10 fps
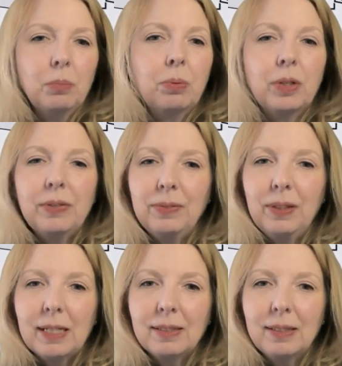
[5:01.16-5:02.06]
are brief
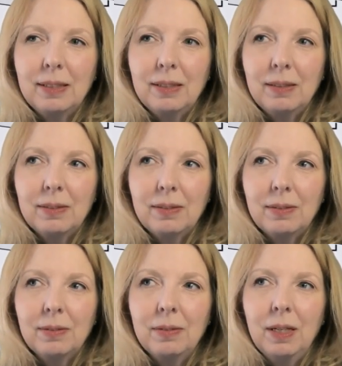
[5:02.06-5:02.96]

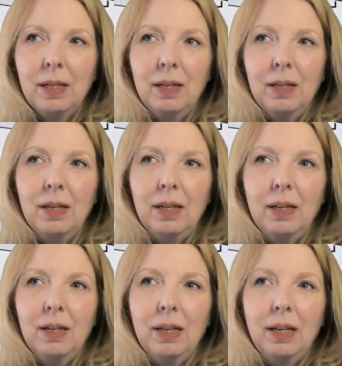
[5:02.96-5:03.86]
lessons.
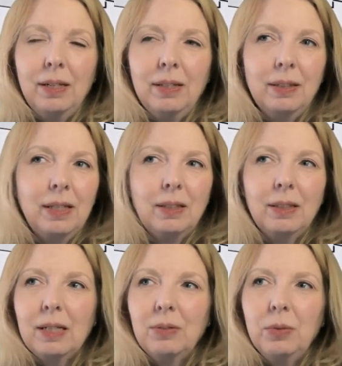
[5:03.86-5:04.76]
And they
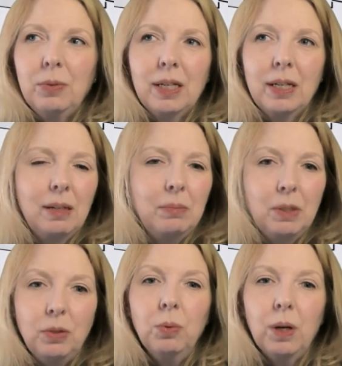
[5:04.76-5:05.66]
allow you time
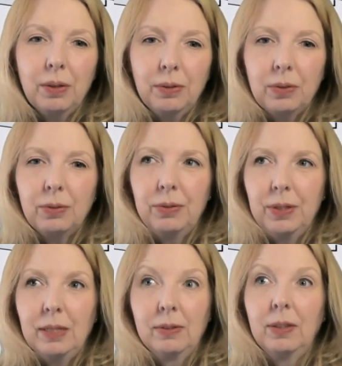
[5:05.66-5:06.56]
to do other
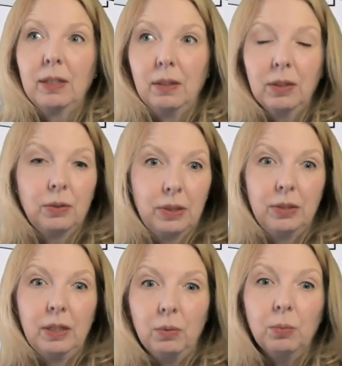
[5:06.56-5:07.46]
things like
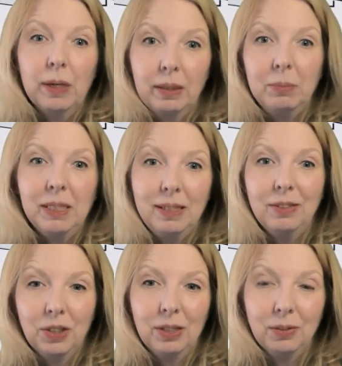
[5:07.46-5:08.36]
literacy. You want to be
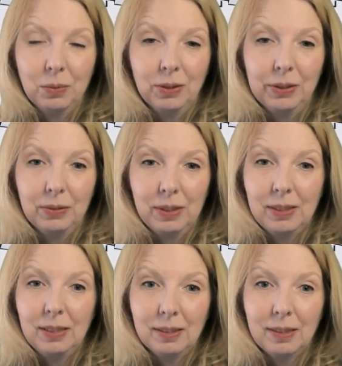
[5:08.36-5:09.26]
teaching those
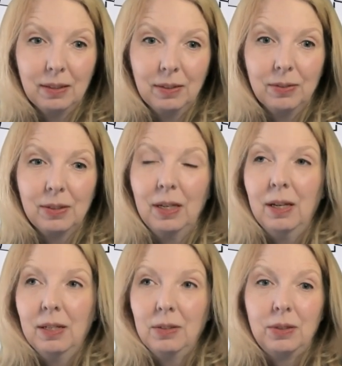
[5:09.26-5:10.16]
literacy skills.
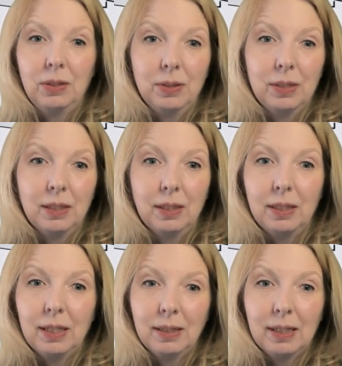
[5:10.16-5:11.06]
Seriously,
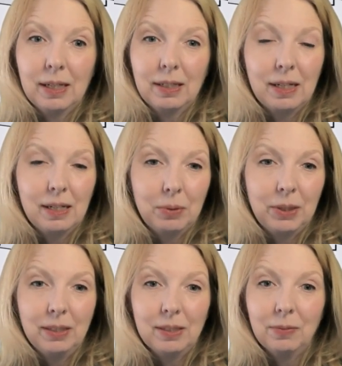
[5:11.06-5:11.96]
get that
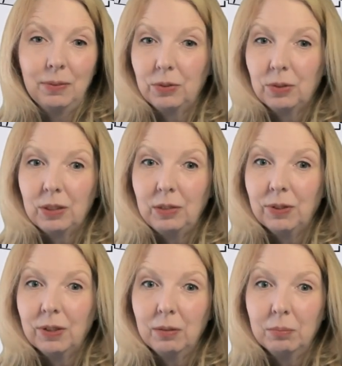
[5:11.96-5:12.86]
comprehensive literacy
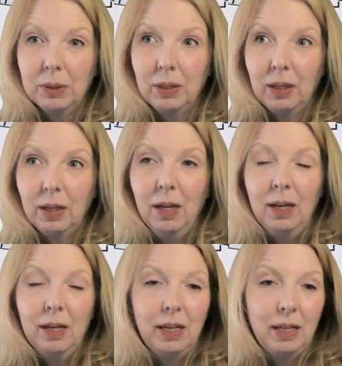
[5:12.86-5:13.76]
for all book
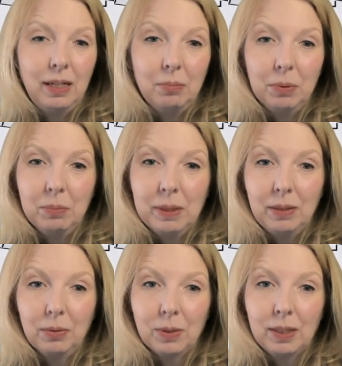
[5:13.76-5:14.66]
and
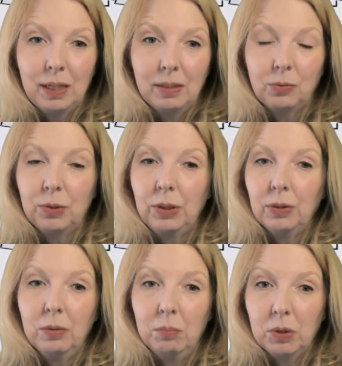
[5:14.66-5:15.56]
implement those things for
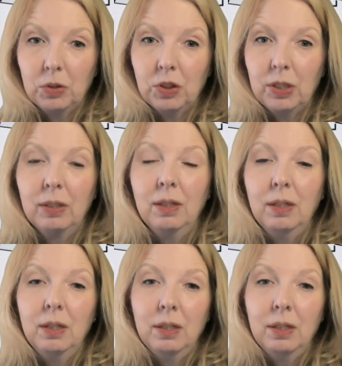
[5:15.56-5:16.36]
your emergent